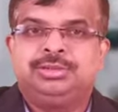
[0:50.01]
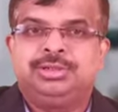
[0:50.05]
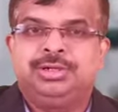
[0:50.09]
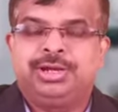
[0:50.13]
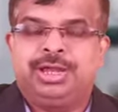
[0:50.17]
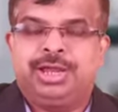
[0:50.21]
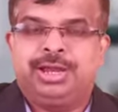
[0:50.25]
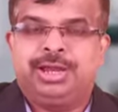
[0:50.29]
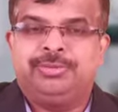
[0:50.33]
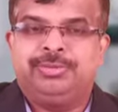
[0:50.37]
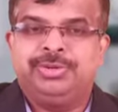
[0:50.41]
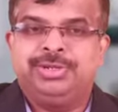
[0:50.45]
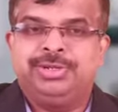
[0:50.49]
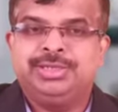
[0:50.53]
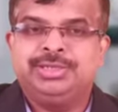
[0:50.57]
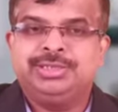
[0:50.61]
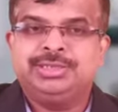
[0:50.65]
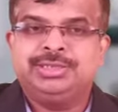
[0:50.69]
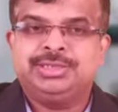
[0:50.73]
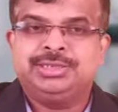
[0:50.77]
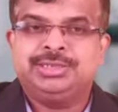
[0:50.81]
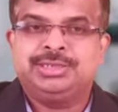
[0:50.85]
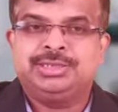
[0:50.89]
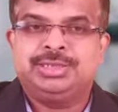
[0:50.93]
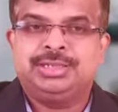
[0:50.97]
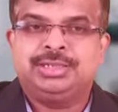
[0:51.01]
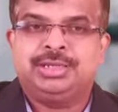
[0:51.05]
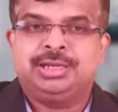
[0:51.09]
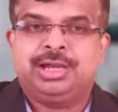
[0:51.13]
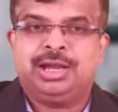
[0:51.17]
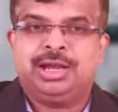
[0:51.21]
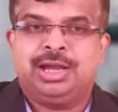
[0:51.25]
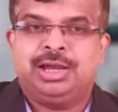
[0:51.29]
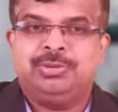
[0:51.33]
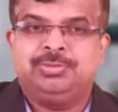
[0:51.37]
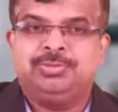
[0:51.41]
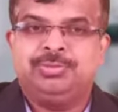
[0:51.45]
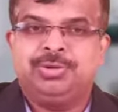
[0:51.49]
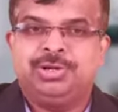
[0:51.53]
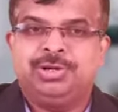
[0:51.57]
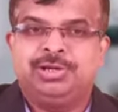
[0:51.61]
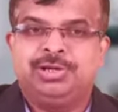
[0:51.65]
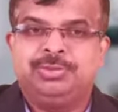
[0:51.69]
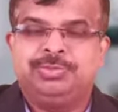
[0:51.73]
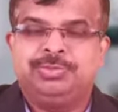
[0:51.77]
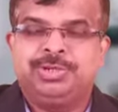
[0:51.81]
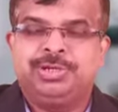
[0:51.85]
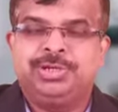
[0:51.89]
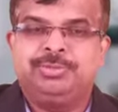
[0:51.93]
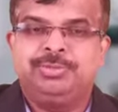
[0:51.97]
diabetes,
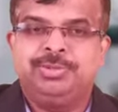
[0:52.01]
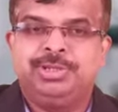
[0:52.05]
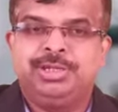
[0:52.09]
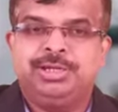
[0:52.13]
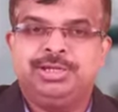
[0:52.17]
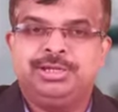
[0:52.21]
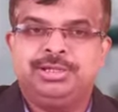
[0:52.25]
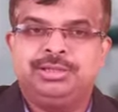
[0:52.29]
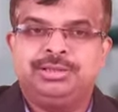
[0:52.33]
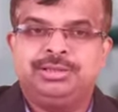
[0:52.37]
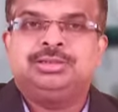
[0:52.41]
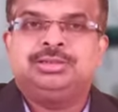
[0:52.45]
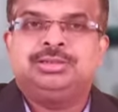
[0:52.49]
hyperlipidemia.